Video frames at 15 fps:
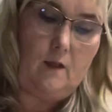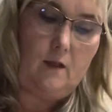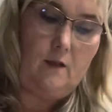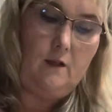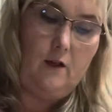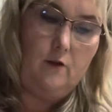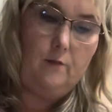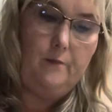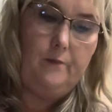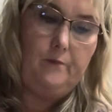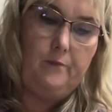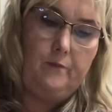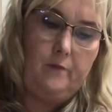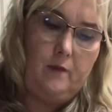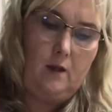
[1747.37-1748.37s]
Now,
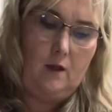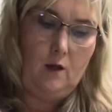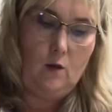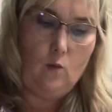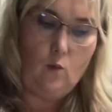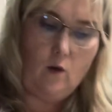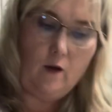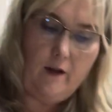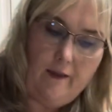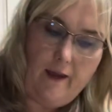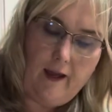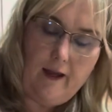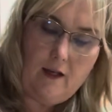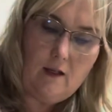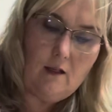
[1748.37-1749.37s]
what
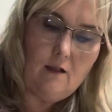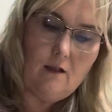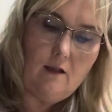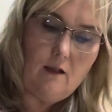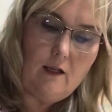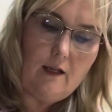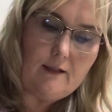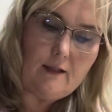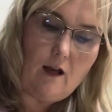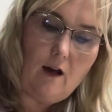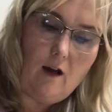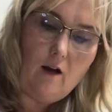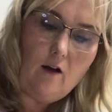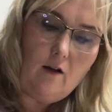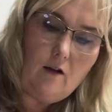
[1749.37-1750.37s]
that has
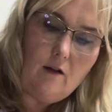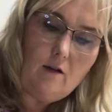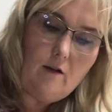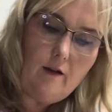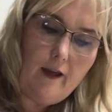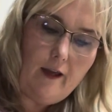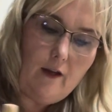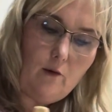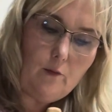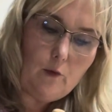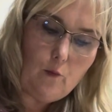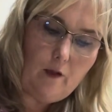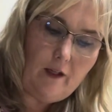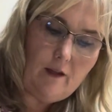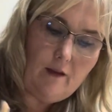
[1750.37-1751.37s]
all helped
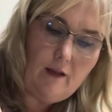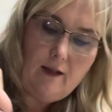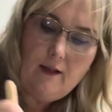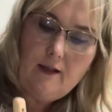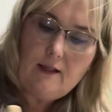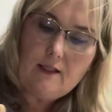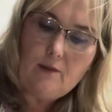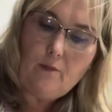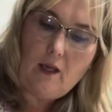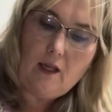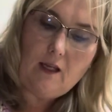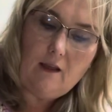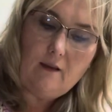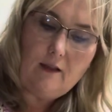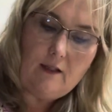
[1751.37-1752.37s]
with is
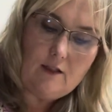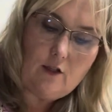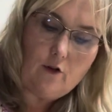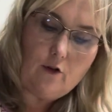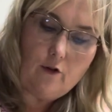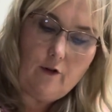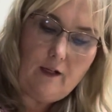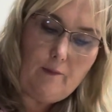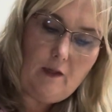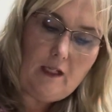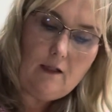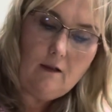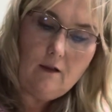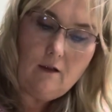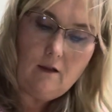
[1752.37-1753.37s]
making these
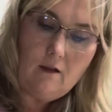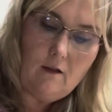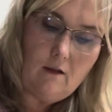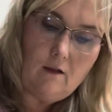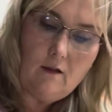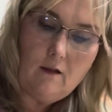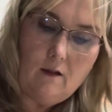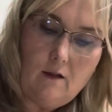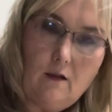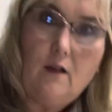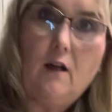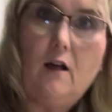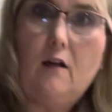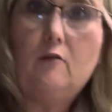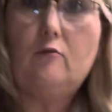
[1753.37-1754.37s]
creamy.
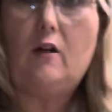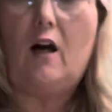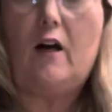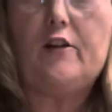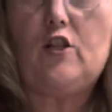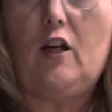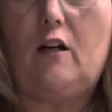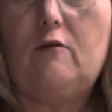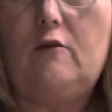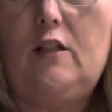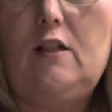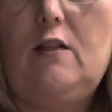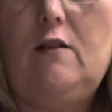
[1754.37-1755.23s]
Oh gosh, y'all, do you